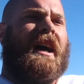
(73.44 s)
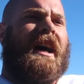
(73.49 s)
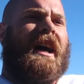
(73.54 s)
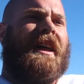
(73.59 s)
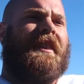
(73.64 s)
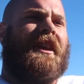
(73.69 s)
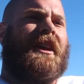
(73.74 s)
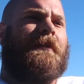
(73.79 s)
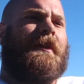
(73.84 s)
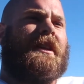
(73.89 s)

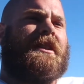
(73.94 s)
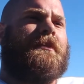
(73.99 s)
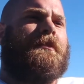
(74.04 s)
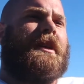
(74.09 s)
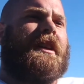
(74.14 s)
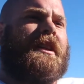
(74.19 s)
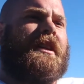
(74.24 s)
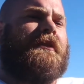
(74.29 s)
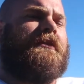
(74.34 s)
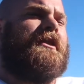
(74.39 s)
I think it makes a
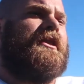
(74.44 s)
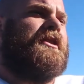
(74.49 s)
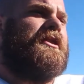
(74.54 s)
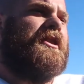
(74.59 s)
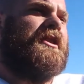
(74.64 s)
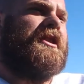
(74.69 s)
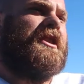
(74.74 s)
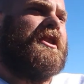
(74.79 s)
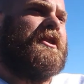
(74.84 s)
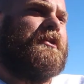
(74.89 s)
big difference
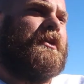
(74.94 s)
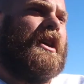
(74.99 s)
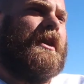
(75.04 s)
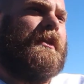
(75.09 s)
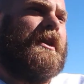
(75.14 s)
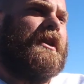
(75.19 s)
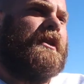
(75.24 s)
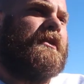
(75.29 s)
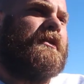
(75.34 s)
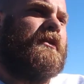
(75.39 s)
just because, I
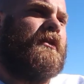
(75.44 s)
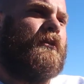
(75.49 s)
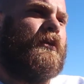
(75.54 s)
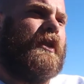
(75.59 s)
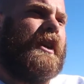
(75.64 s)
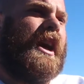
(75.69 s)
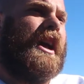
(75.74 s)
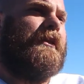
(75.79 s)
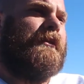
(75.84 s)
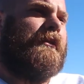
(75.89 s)
mean,
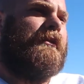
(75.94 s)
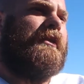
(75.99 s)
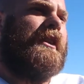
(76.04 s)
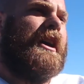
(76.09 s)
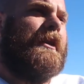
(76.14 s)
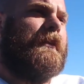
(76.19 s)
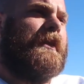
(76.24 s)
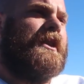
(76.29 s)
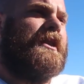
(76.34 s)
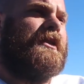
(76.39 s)
we're kind of a
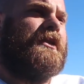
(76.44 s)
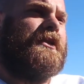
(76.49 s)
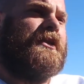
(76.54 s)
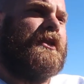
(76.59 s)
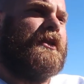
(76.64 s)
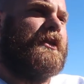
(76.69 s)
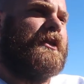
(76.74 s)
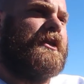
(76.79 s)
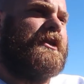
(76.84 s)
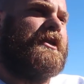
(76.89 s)
family,
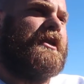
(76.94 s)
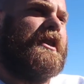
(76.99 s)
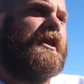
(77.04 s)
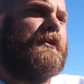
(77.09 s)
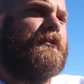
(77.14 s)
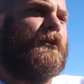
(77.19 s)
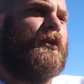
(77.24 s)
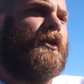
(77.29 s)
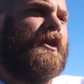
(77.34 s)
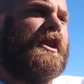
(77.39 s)
so
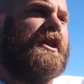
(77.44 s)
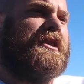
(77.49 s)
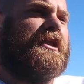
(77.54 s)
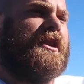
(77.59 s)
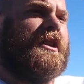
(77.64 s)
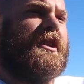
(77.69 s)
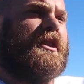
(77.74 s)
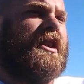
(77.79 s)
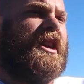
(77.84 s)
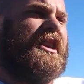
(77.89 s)
it's more easy
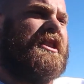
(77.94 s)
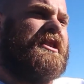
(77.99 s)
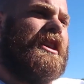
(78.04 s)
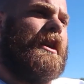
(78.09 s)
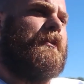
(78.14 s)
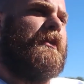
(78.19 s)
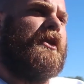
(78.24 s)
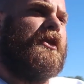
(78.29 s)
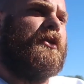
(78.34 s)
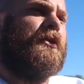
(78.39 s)
to
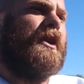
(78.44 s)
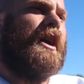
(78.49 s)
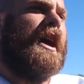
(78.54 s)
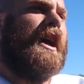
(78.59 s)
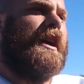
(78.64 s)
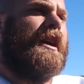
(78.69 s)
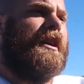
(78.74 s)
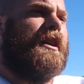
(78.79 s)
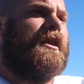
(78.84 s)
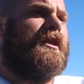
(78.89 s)
accept a new
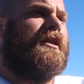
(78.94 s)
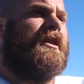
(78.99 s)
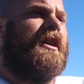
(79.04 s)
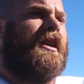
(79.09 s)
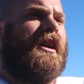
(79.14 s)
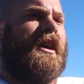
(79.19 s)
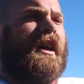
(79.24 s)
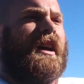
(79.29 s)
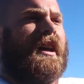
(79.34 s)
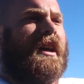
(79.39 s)
guy in
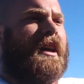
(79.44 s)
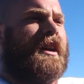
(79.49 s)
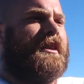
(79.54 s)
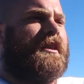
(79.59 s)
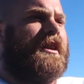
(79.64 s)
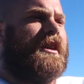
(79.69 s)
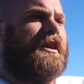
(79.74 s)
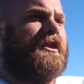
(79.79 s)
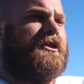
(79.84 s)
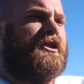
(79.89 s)

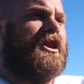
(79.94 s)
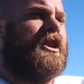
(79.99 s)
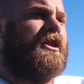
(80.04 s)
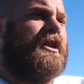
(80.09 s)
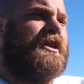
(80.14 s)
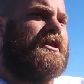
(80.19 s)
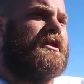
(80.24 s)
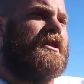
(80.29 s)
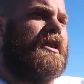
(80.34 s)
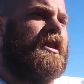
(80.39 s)
and gel
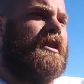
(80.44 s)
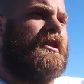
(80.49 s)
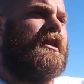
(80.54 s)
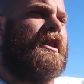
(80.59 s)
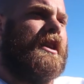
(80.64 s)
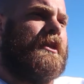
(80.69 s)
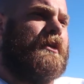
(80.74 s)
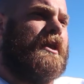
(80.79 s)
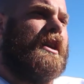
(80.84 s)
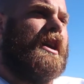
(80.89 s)
easily,
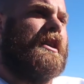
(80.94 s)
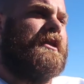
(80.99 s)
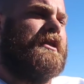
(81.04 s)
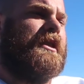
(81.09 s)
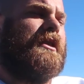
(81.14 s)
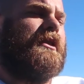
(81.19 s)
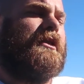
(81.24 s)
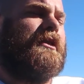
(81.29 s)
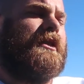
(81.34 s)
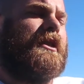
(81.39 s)
like I
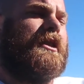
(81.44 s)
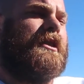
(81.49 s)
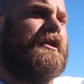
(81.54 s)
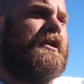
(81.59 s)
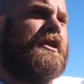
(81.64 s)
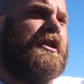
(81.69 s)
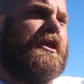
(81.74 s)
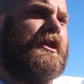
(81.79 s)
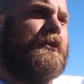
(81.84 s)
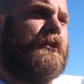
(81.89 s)
said earlier,
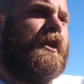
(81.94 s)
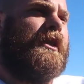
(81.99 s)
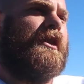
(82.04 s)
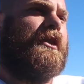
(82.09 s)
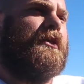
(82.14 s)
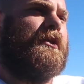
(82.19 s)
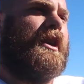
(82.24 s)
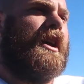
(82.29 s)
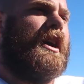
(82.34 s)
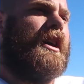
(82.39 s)
with the
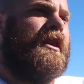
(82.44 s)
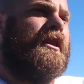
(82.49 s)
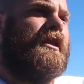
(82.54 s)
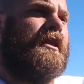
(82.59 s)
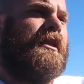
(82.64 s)
new guy.